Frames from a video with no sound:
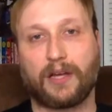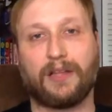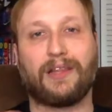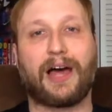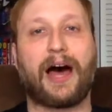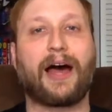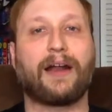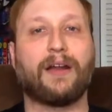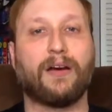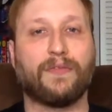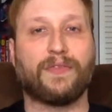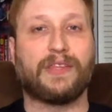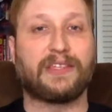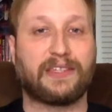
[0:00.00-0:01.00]
a lot
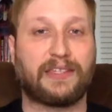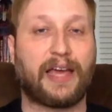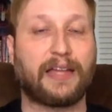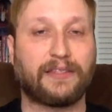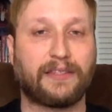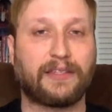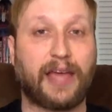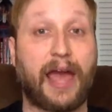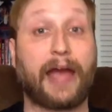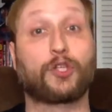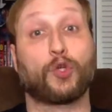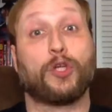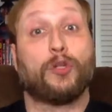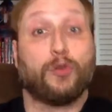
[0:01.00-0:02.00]
of the sets
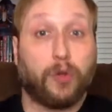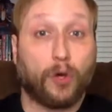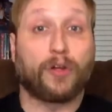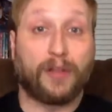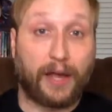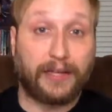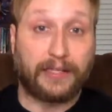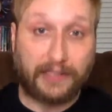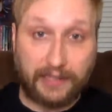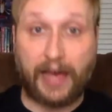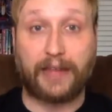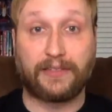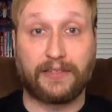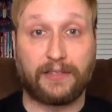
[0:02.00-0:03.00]
actually look like
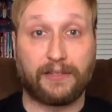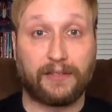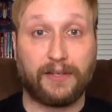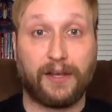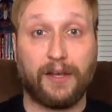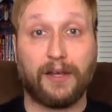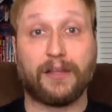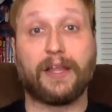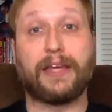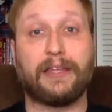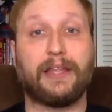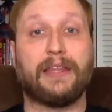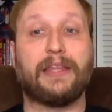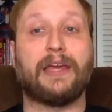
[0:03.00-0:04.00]
sets
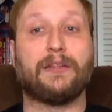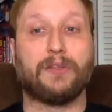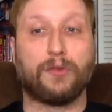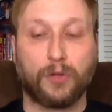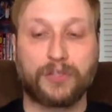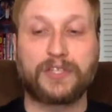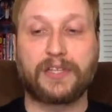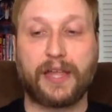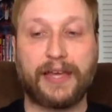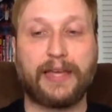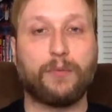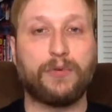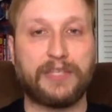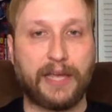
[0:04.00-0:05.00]
like it, it looks
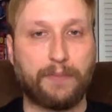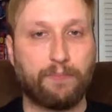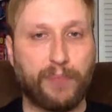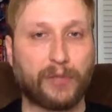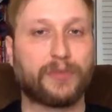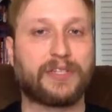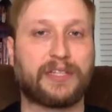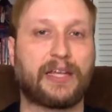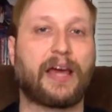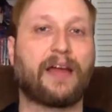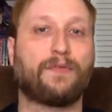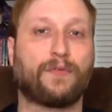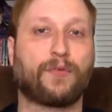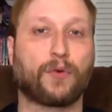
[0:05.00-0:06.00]
like it was a built
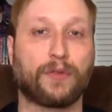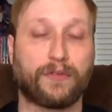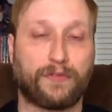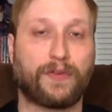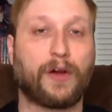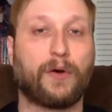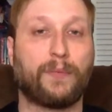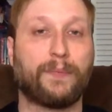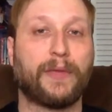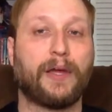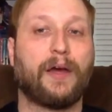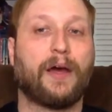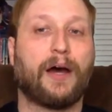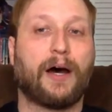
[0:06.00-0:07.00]
set for the film.
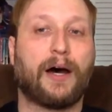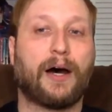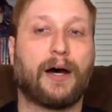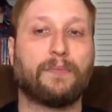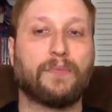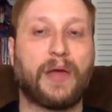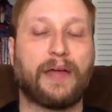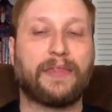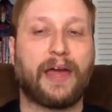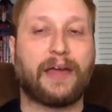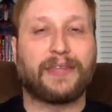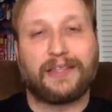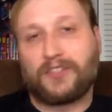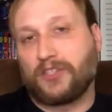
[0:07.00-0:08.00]
Um, and
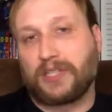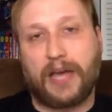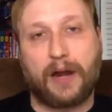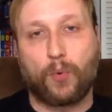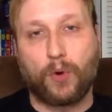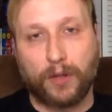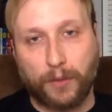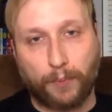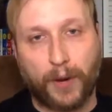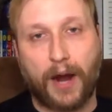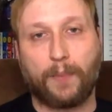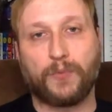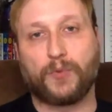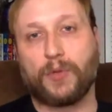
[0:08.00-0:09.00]
and that's just kind of one of the
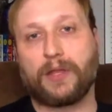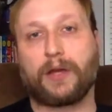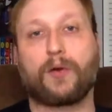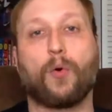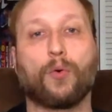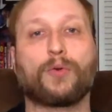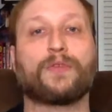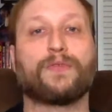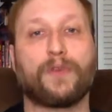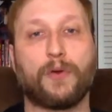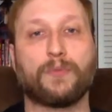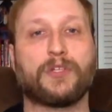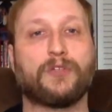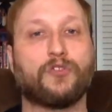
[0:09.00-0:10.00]
problems with like older
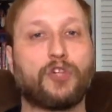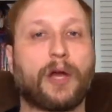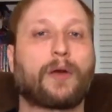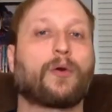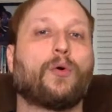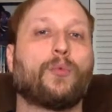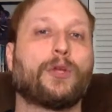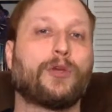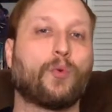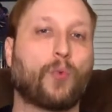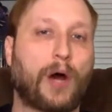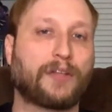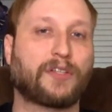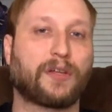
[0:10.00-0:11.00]
films in general. When you
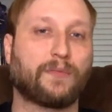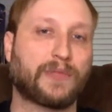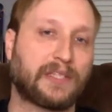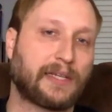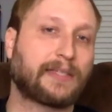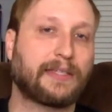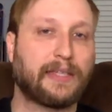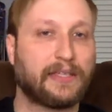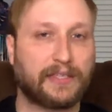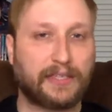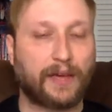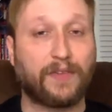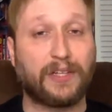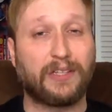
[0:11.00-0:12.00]
watch them, 60s,
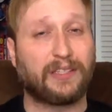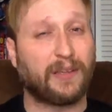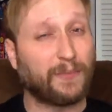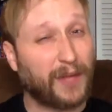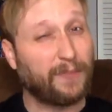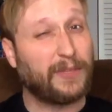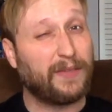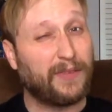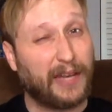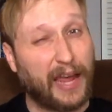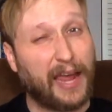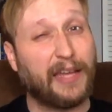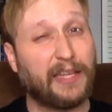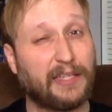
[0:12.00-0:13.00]
70s, sometimes even
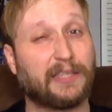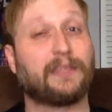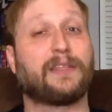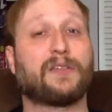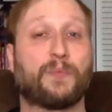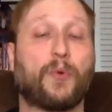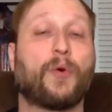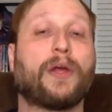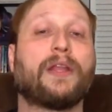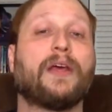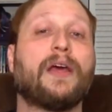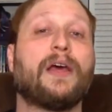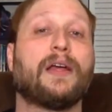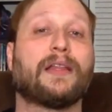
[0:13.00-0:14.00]
80s at this point,
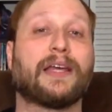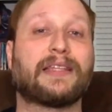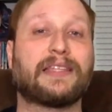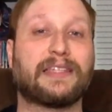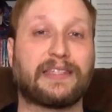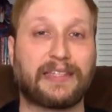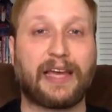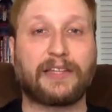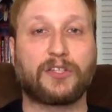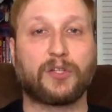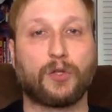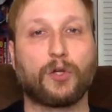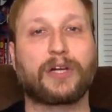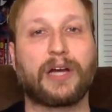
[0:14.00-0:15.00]
like the sets
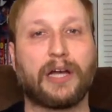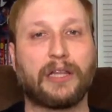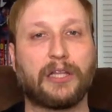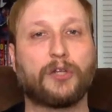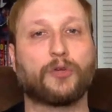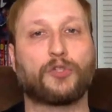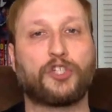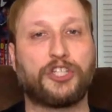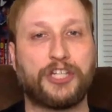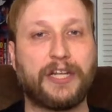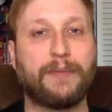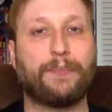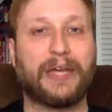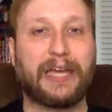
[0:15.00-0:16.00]
look a little
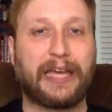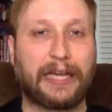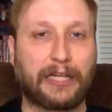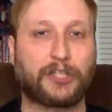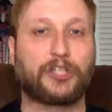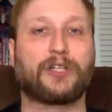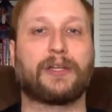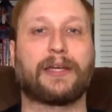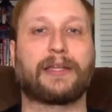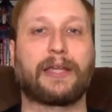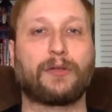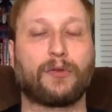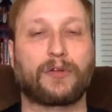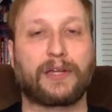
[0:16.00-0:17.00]
cheap-ish. Like
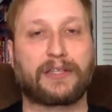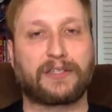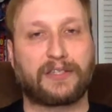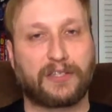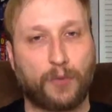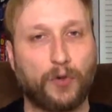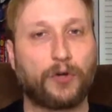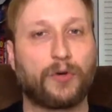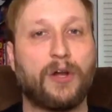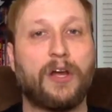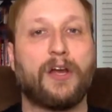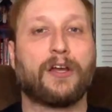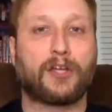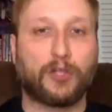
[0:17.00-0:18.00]
they look like someone
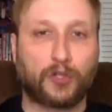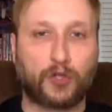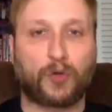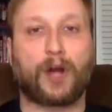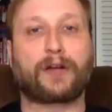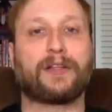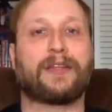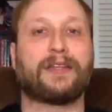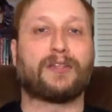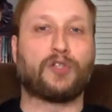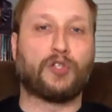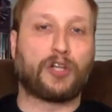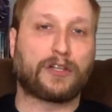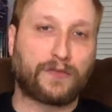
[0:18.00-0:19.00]
constructed this
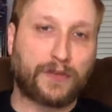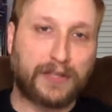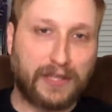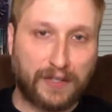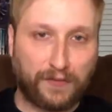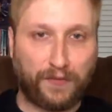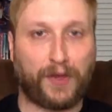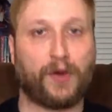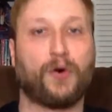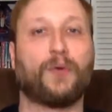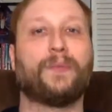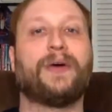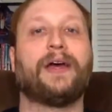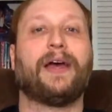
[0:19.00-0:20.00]
just for this
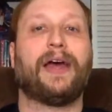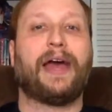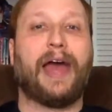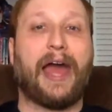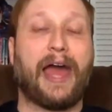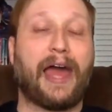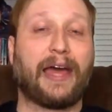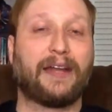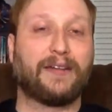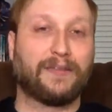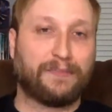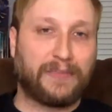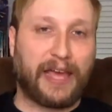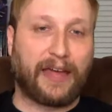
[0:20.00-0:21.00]
film, and
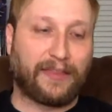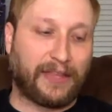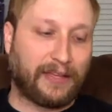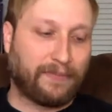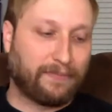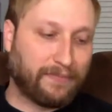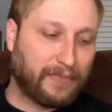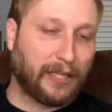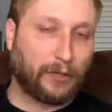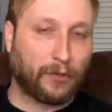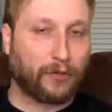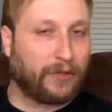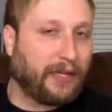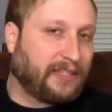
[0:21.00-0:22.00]
yeah, they they
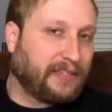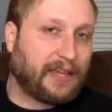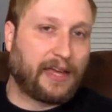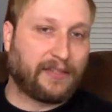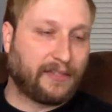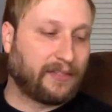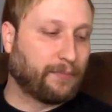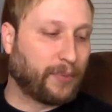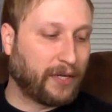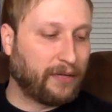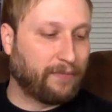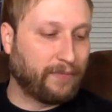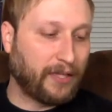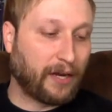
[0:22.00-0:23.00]
look like sets.
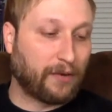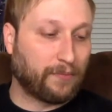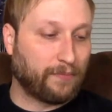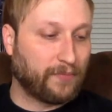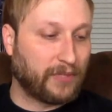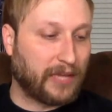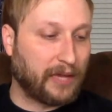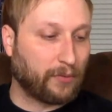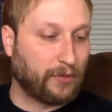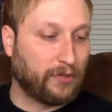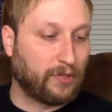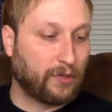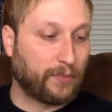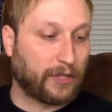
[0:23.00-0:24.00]
But you know, can't
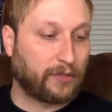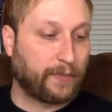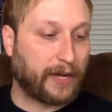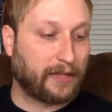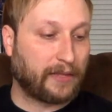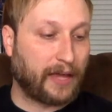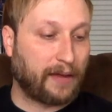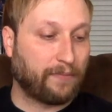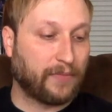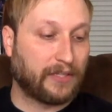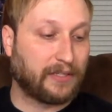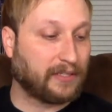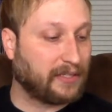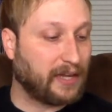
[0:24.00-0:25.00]
really do much about that.
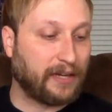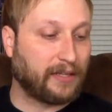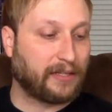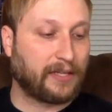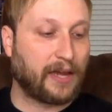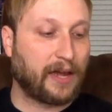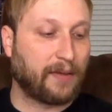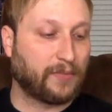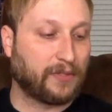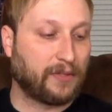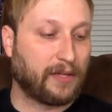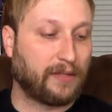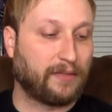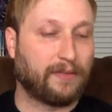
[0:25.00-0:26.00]
It's a sign of the
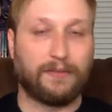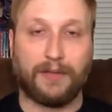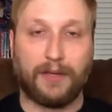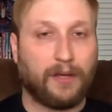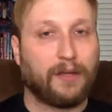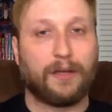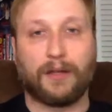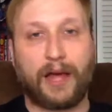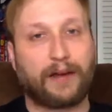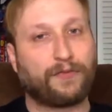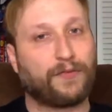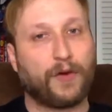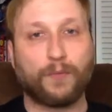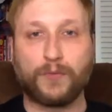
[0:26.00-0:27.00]
times, and a lot
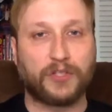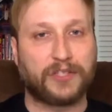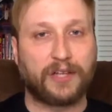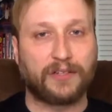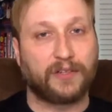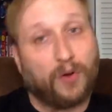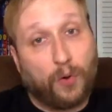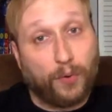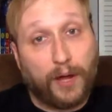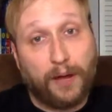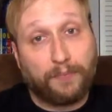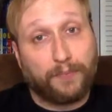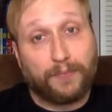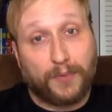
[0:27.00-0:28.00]
of film just doesn't hold
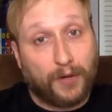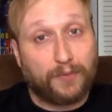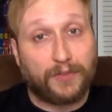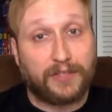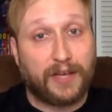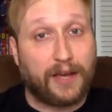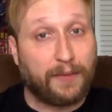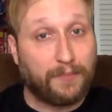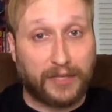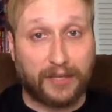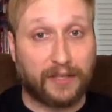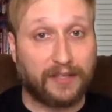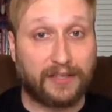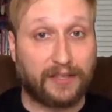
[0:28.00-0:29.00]
up over time
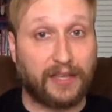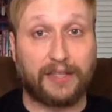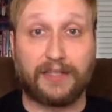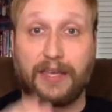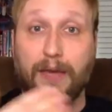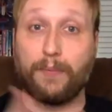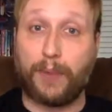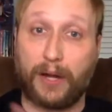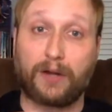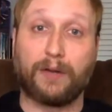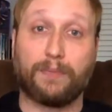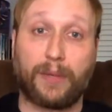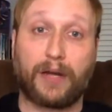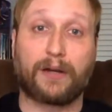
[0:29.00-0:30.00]
because things get better
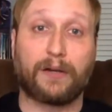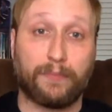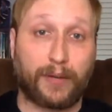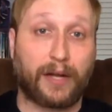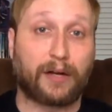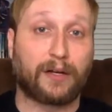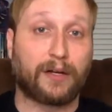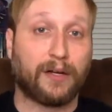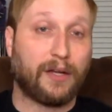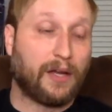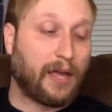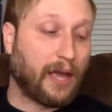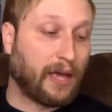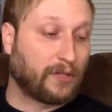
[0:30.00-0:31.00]
and better and better
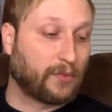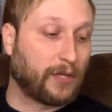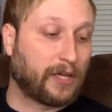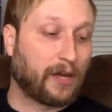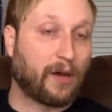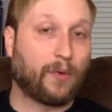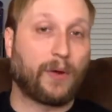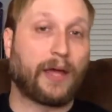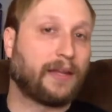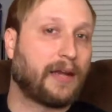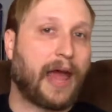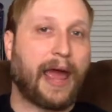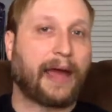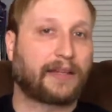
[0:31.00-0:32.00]
as we go.
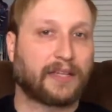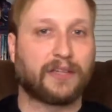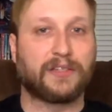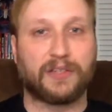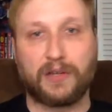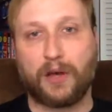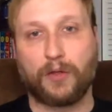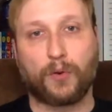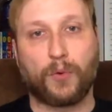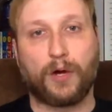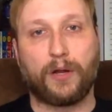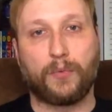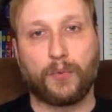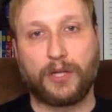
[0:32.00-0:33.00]
And acting is another
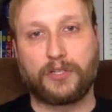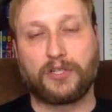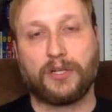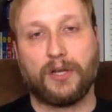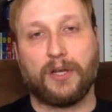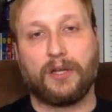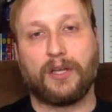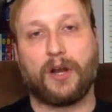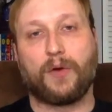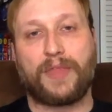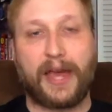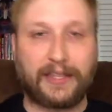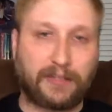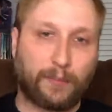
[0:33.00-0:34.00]
one, which you know
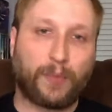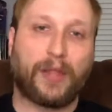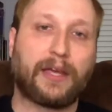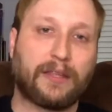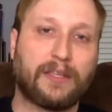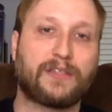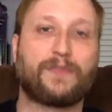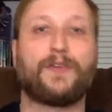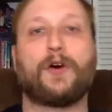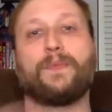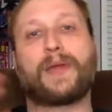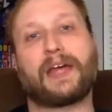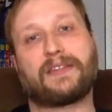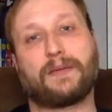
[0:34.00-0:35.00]
that's at play in this
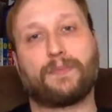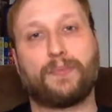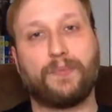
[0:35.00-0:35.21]
film. That's